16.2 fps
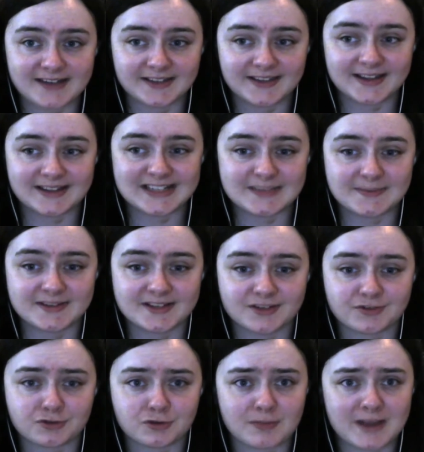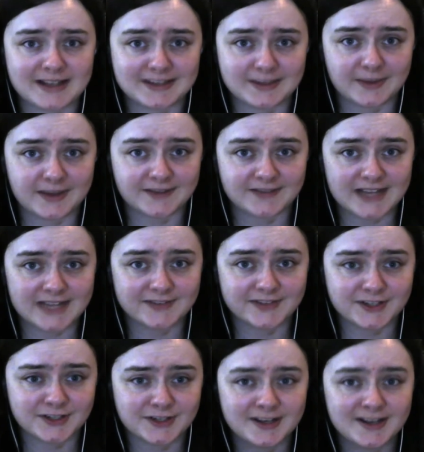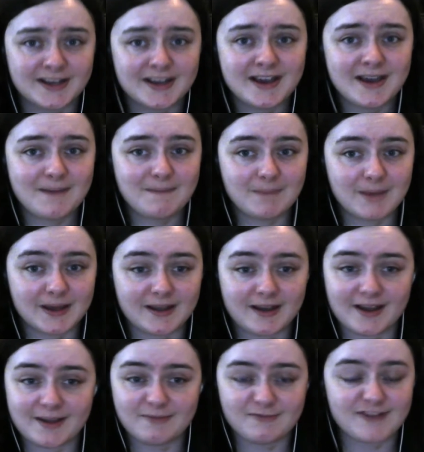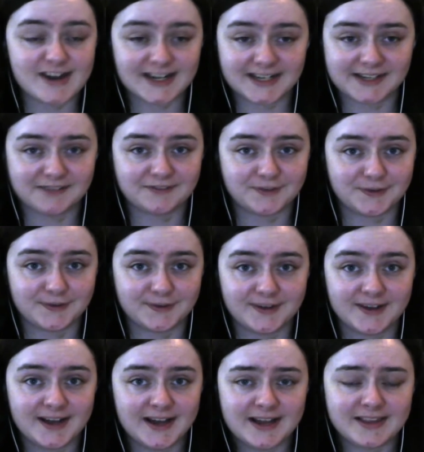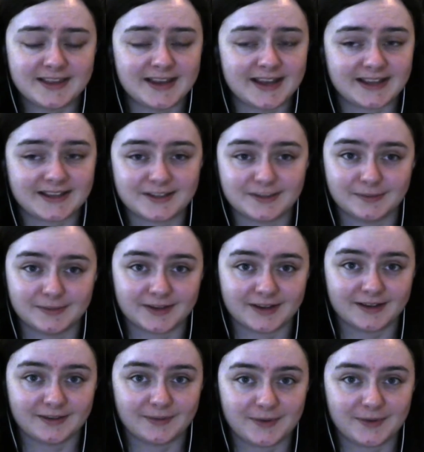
I think it's been such a traumatic week of television, but I'm ready for the next Supergirl.